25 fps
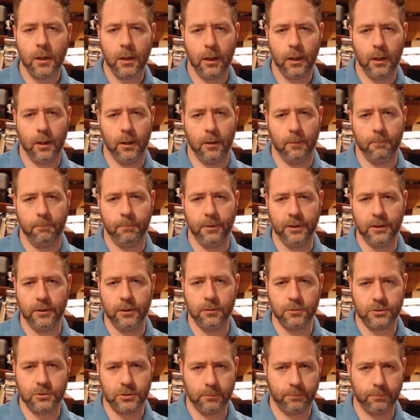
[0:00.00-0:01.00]
But
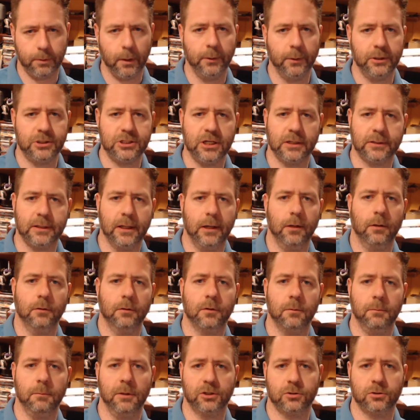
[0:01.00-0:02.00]
you should probably check that
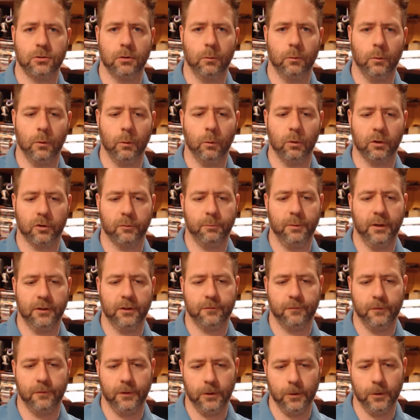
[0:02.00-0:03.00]
out to make sure what works
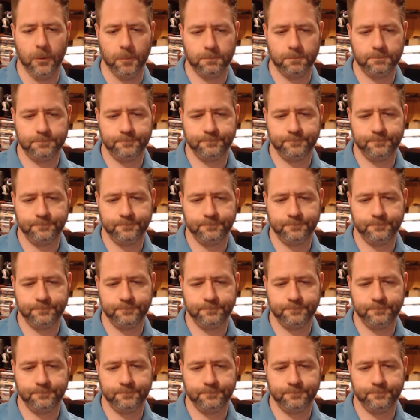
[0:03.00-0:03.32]
best for you.